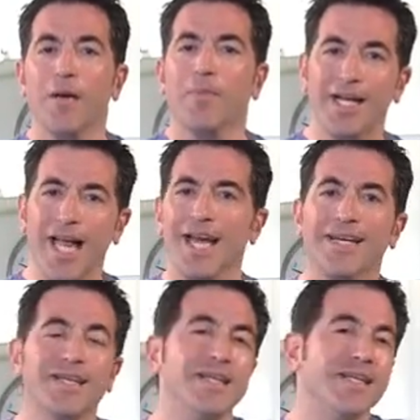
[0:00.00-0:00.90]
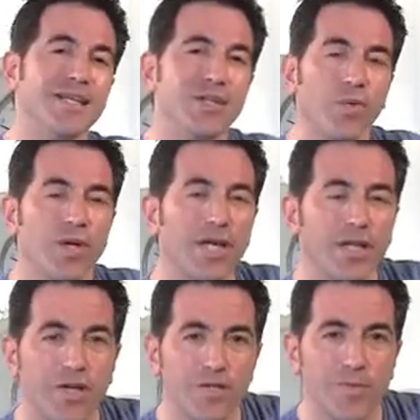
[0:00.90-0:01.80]
But again, you're working
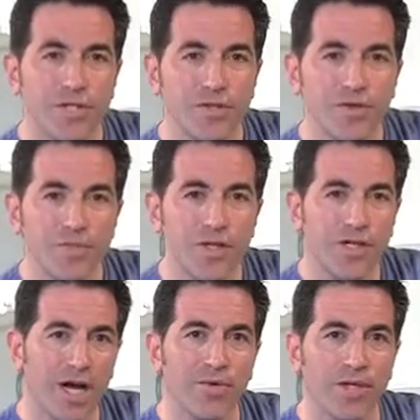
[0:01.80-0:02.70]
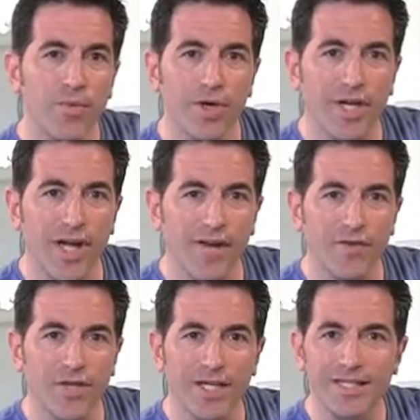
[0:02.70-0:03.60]
large muscle groups, you're not really working
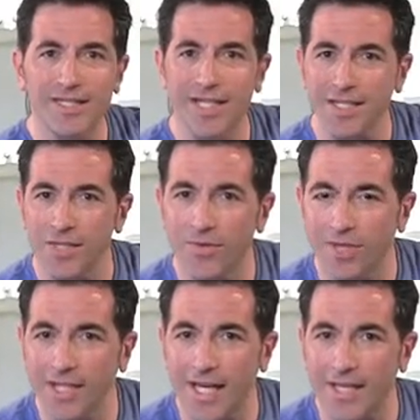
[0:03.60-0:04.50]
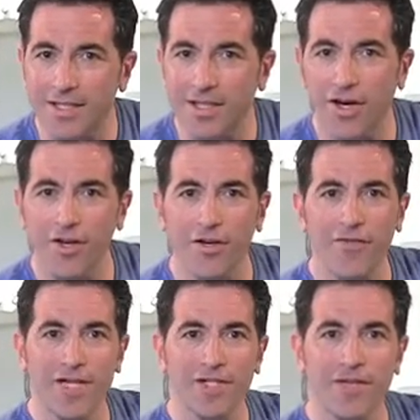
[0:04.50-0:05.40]
everything, doesn't really get into
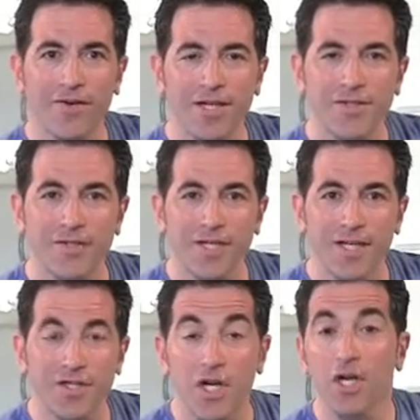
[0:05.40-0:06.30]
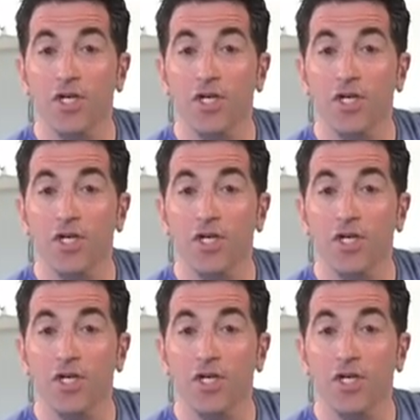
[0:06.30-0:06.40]
cardiovascular exercise.